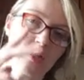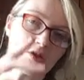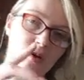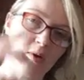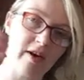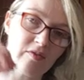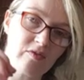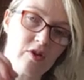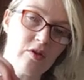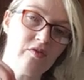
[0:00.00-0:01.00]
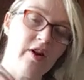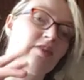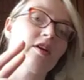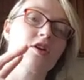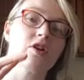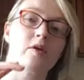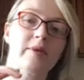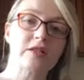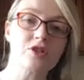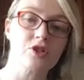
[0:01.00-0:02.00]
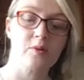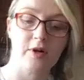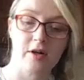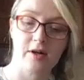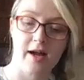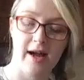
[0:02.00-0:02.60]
So if you find that you're a bit stubborn,